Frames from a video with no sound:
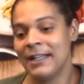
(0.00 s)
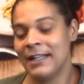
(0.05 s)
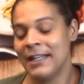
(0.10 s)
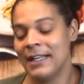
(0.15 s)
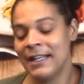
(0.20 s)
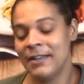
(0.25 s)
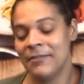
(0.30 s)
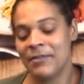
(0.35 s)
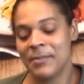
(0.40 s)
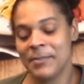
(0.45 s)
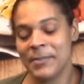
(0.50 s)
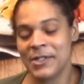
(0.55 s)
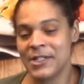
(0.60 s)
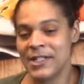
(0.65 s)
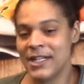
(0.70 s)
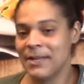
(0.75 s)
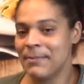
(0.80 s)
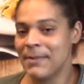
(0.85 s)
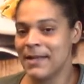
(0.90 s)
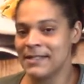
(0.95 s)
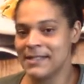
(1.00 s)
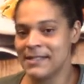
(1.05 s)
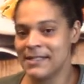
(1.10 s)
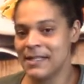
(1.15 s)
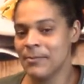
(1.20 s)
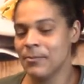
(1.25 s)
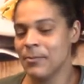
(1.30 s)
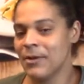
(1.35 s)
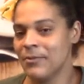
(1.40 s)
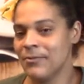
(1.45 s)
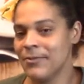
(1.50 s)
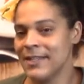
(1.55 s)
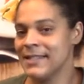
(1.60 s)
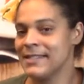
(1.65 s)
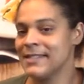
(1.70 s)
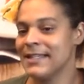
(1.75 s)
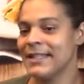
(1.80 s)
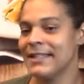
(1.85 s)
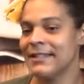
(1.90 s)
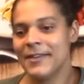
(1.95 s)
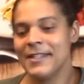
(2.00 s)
and if the machine messes up, we fix it,